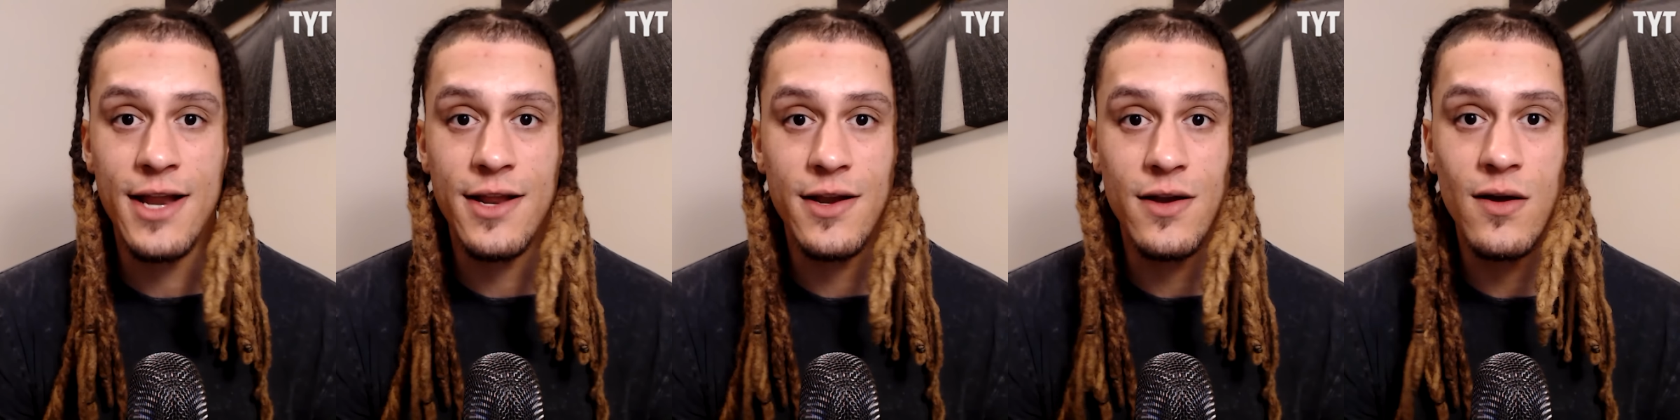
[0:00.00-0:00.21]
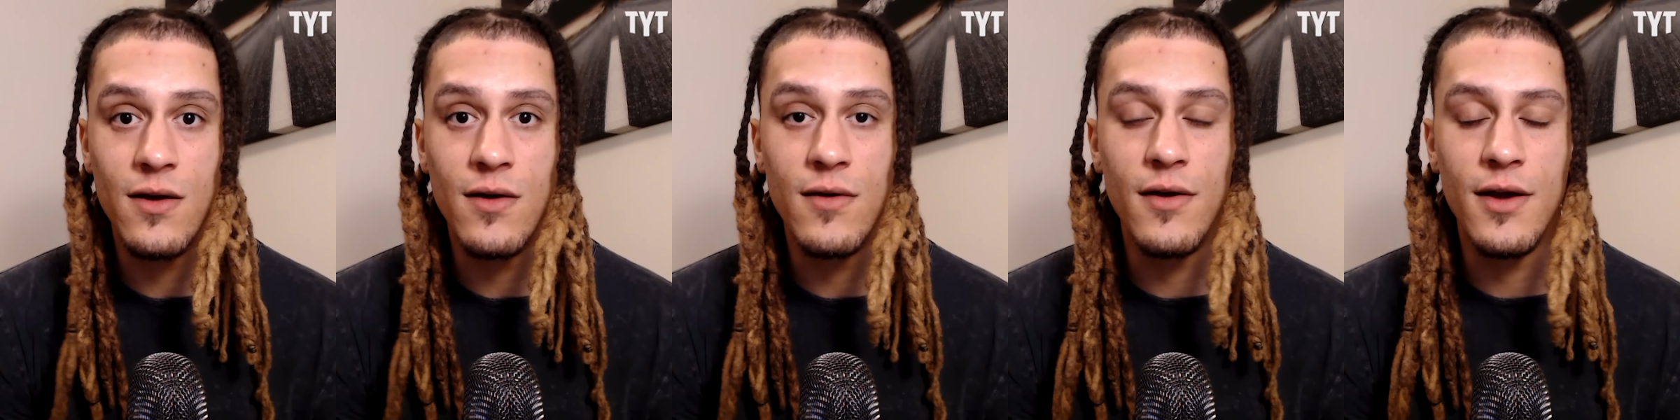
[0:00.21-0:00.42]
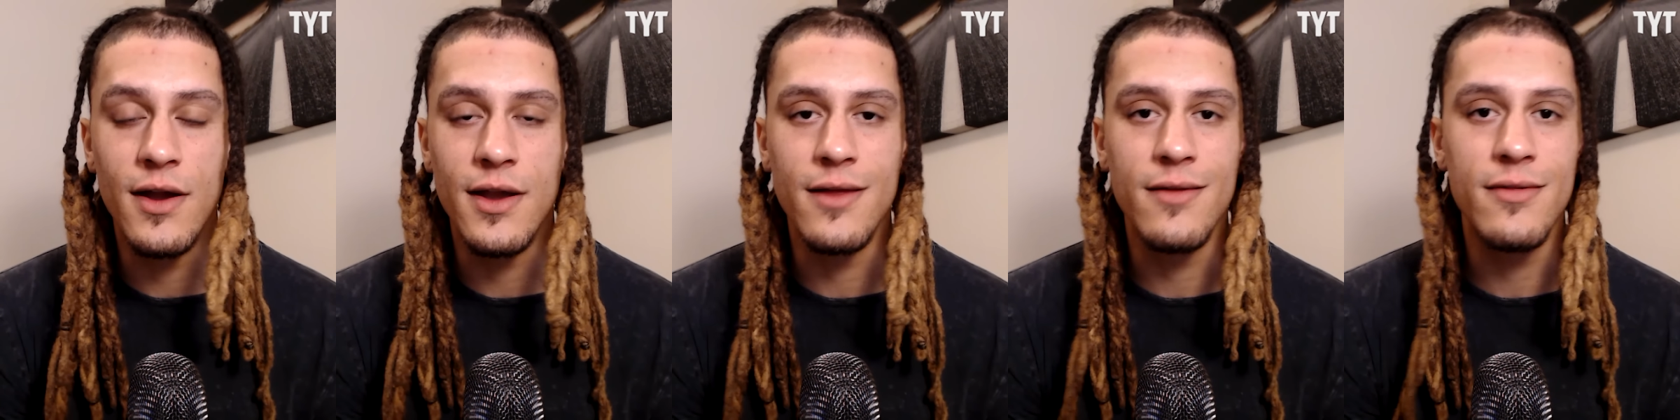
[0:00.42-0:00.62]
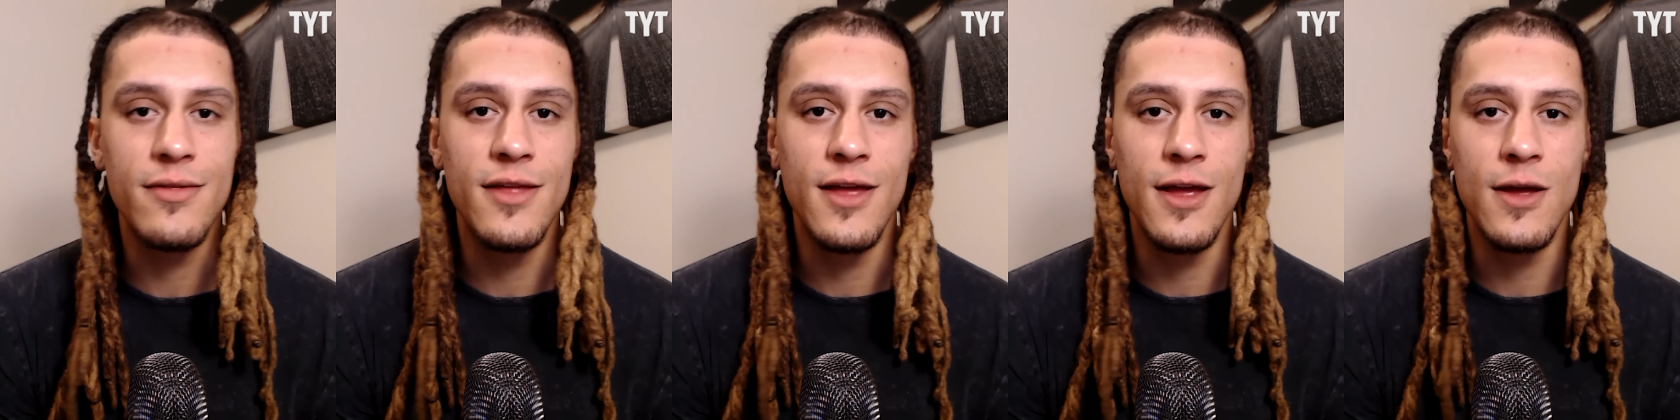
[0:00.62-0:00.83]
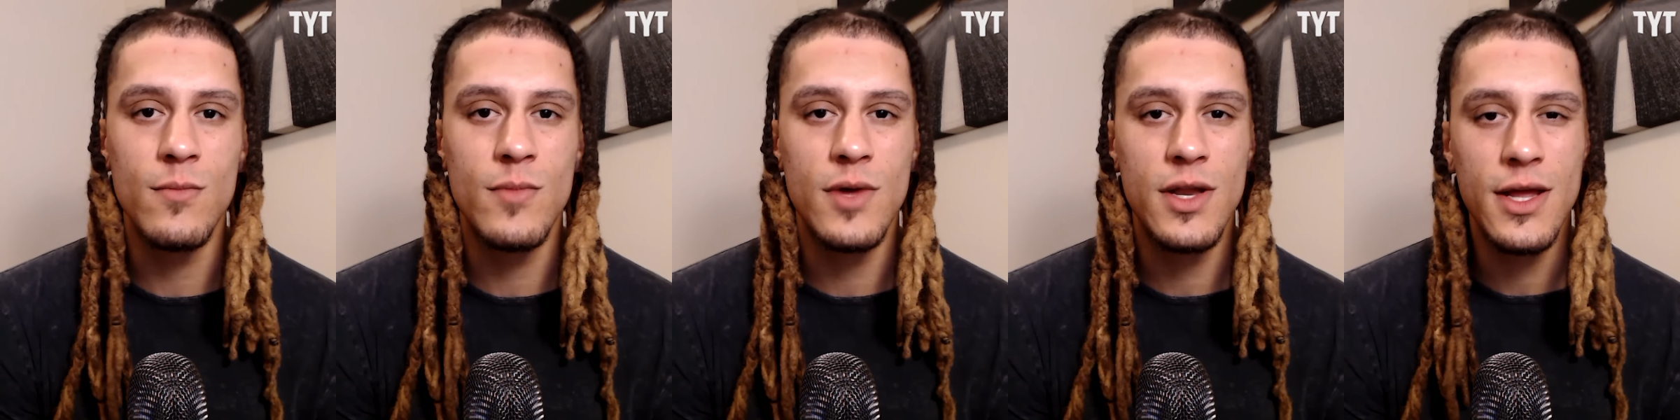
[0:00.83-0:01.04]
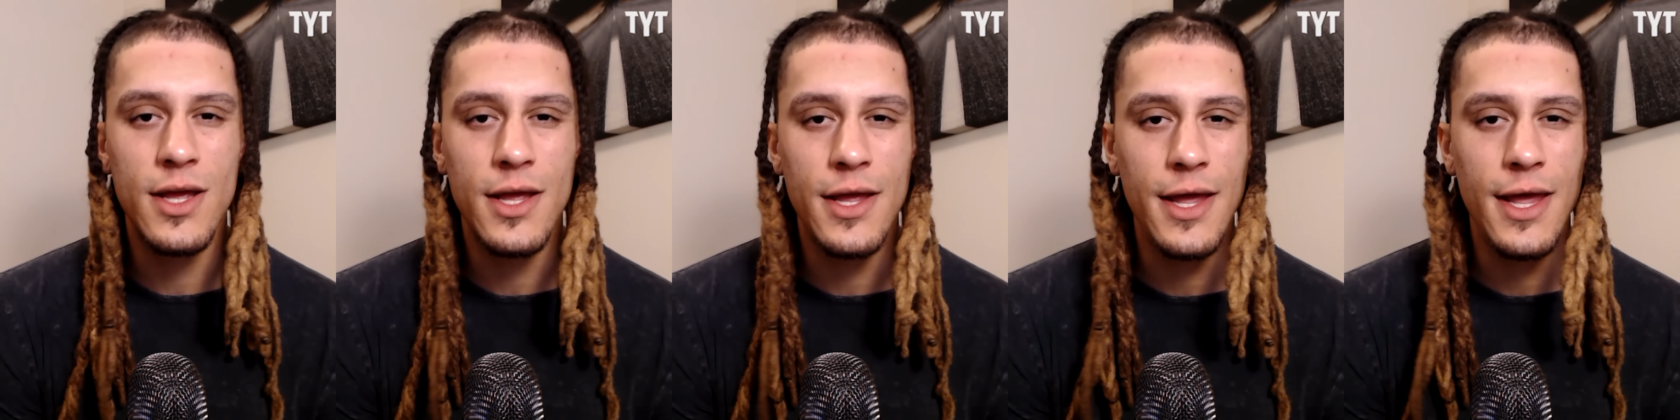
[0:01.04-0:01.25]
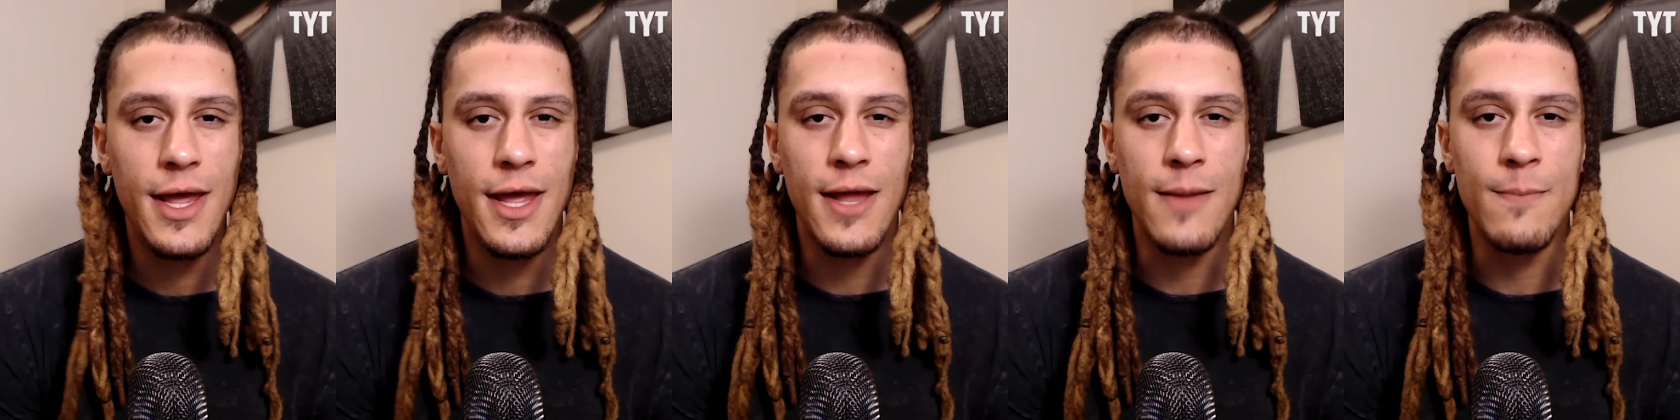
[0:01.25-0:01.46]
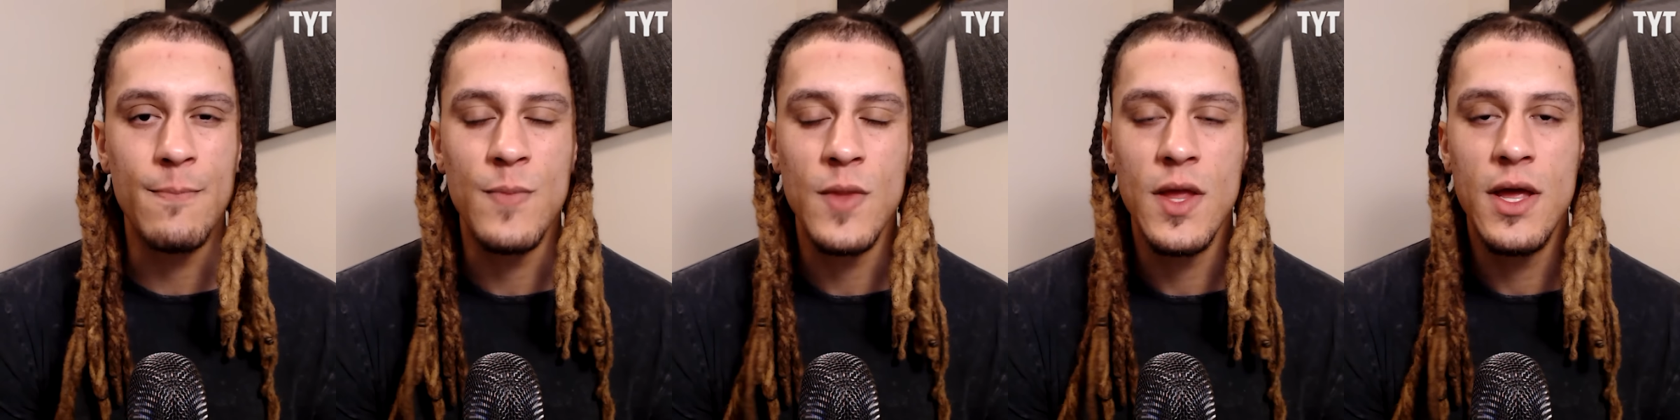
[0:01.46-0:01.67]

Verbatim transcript: at her or anything, but again,